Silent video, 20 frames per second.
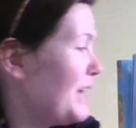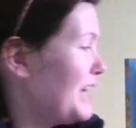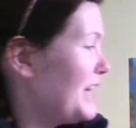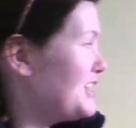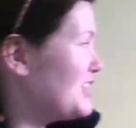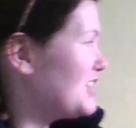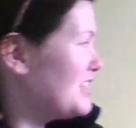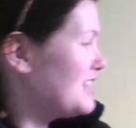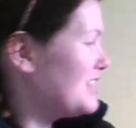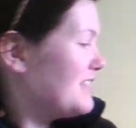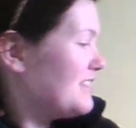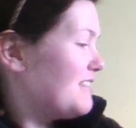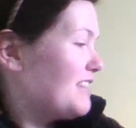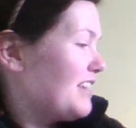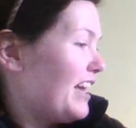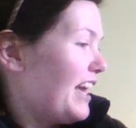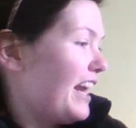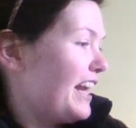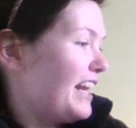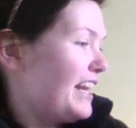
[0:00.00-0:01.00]

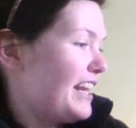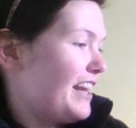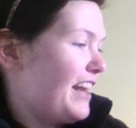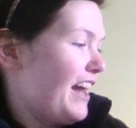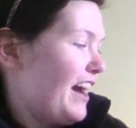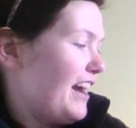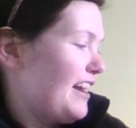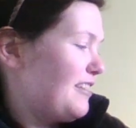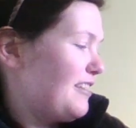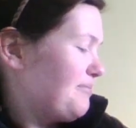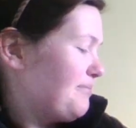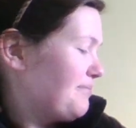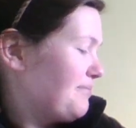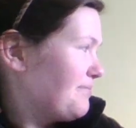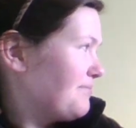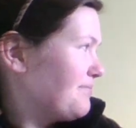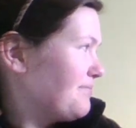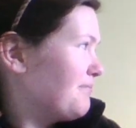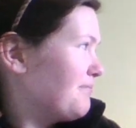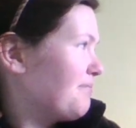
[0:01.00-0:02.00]
Pages 8 and 9.
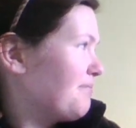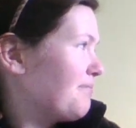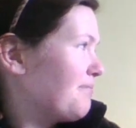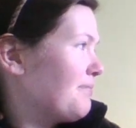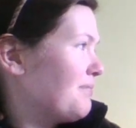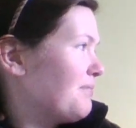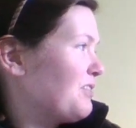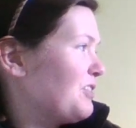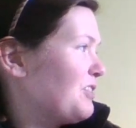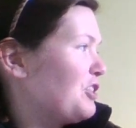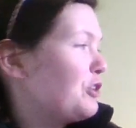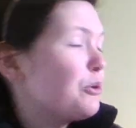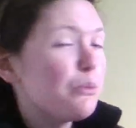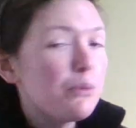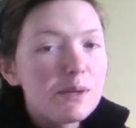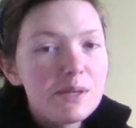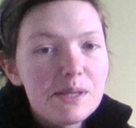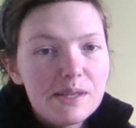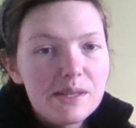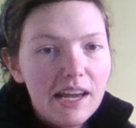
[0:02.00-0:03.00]

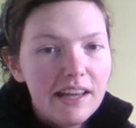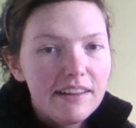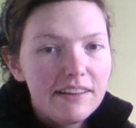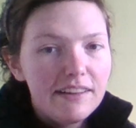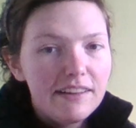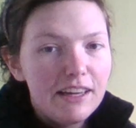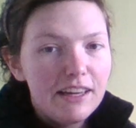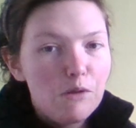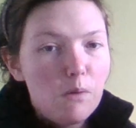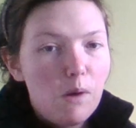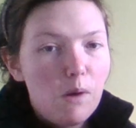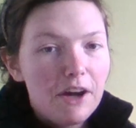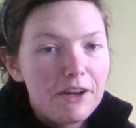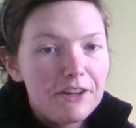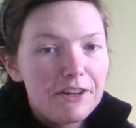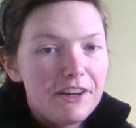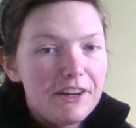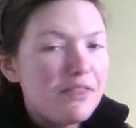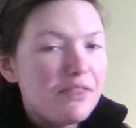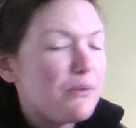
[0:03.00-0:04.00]
Recycling
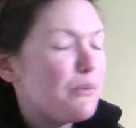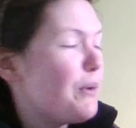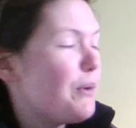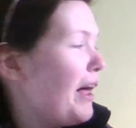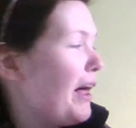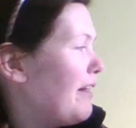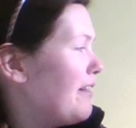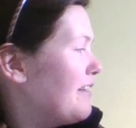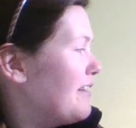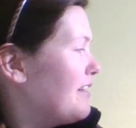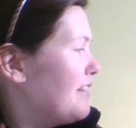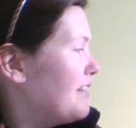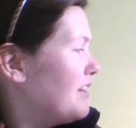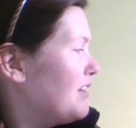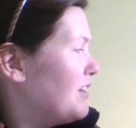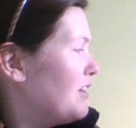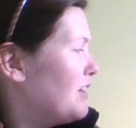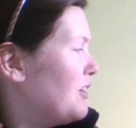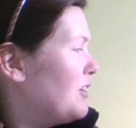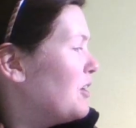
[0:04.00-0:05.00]
water in the well.
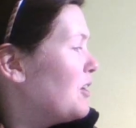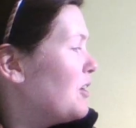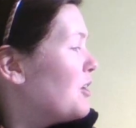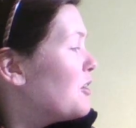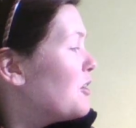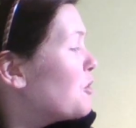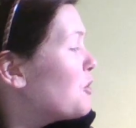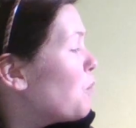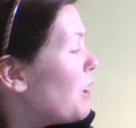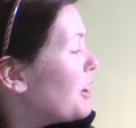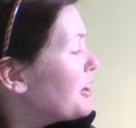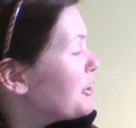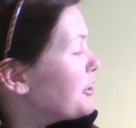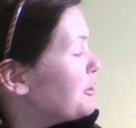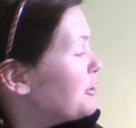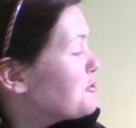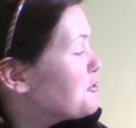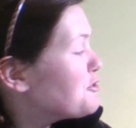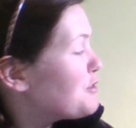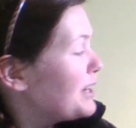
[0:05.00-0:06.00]
The water
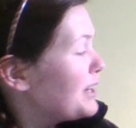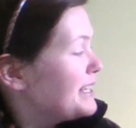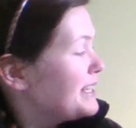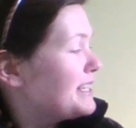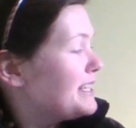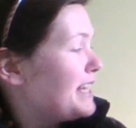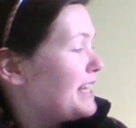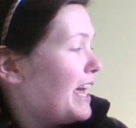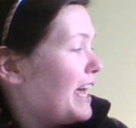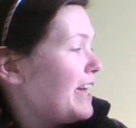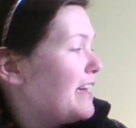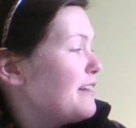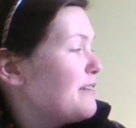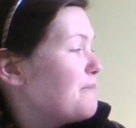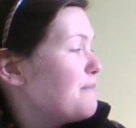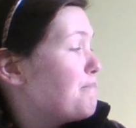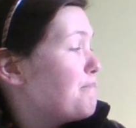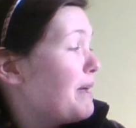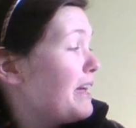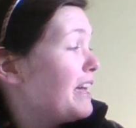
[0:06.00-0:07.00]
you drink
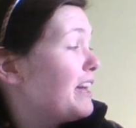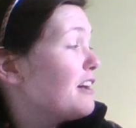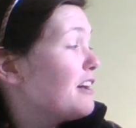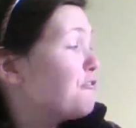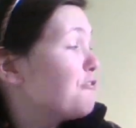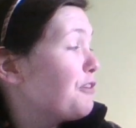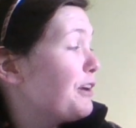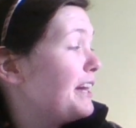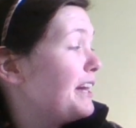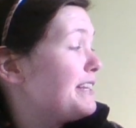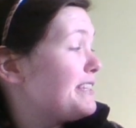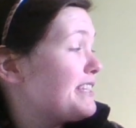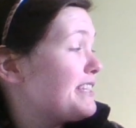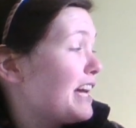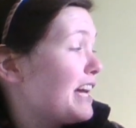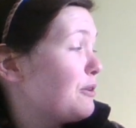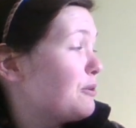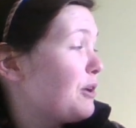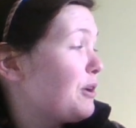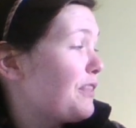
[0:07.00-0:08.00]
today may have rained
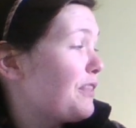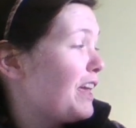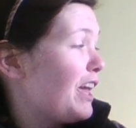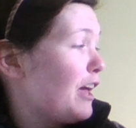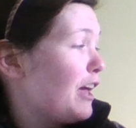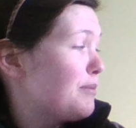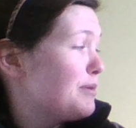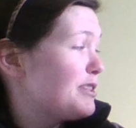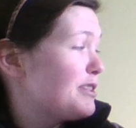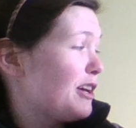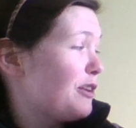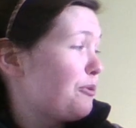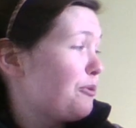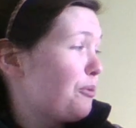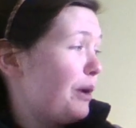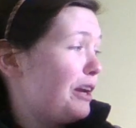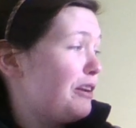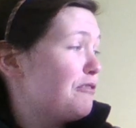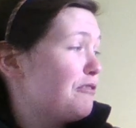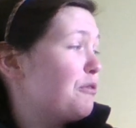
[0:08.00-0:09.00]
down on the Amazon
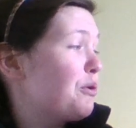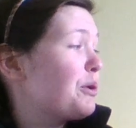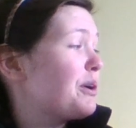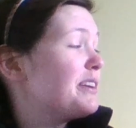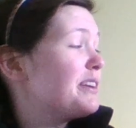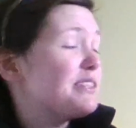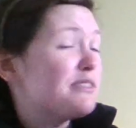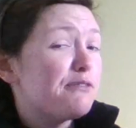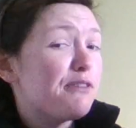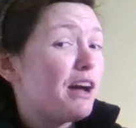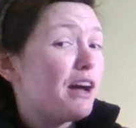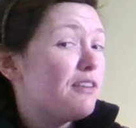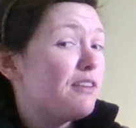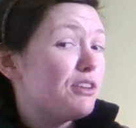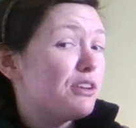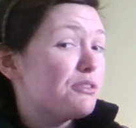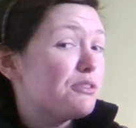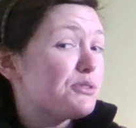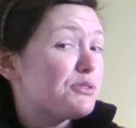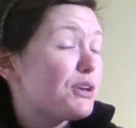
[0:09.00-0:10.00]
rainforest
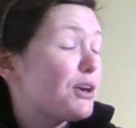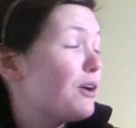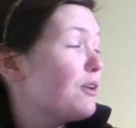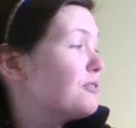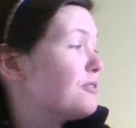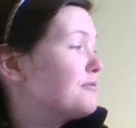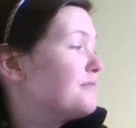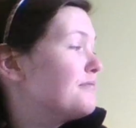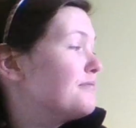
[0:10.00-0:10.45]
5 years ago.